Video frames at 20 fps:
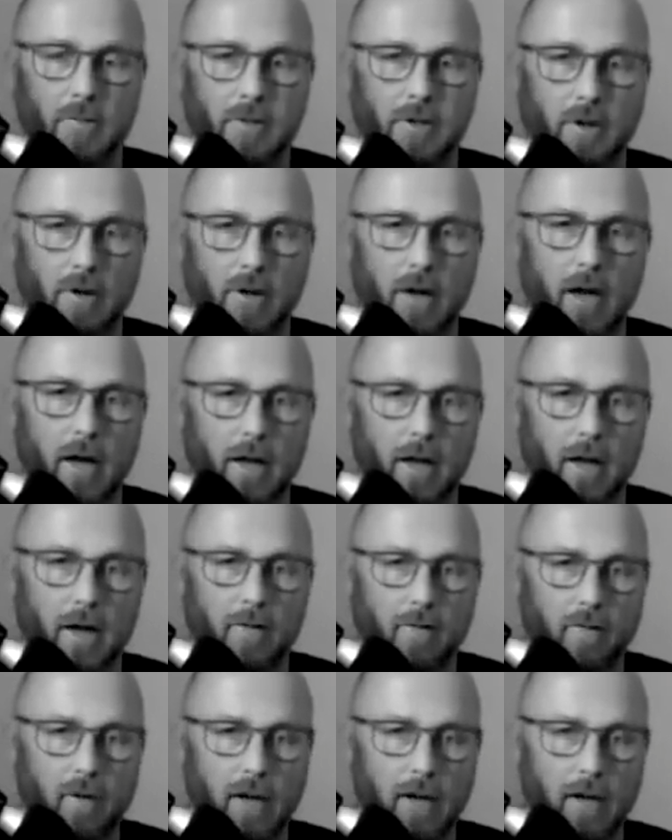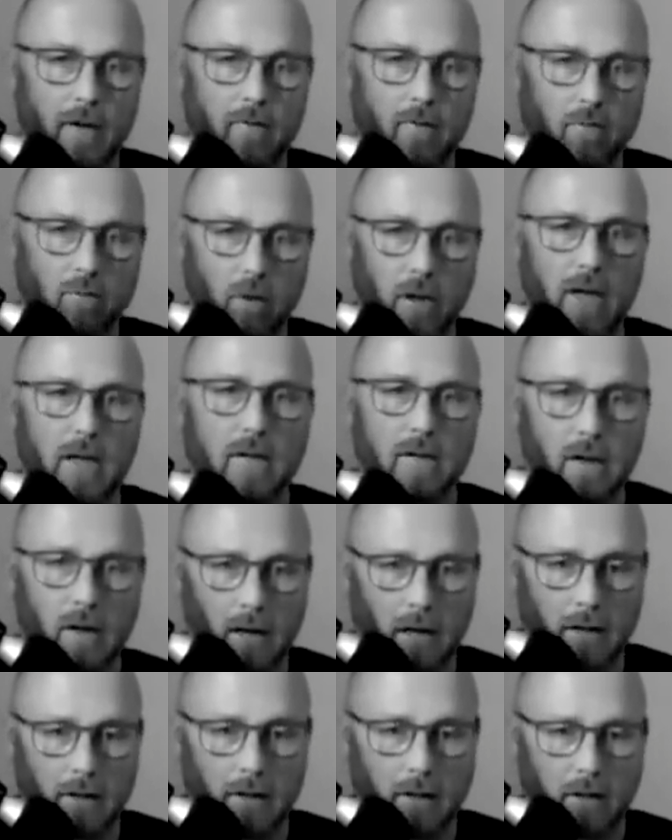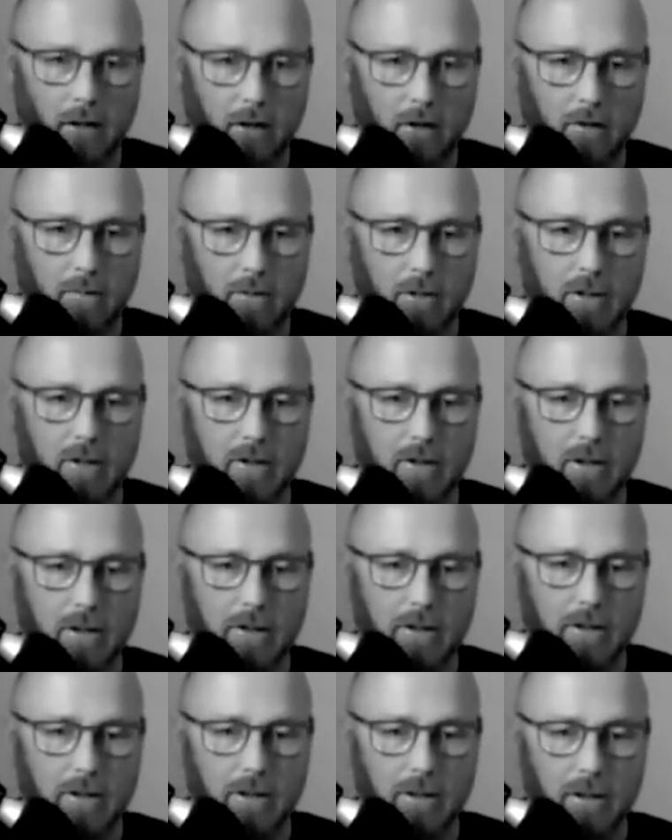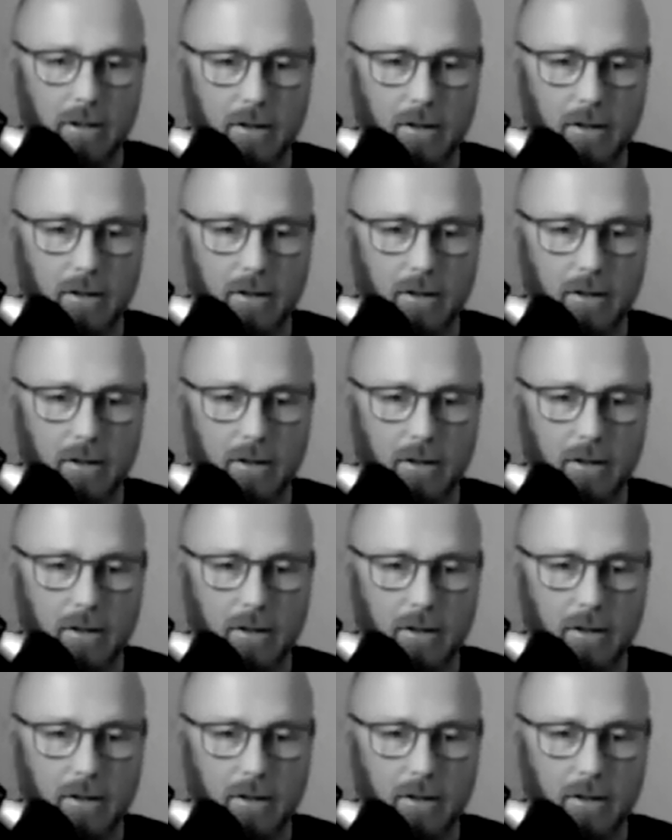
so that if we can realign the human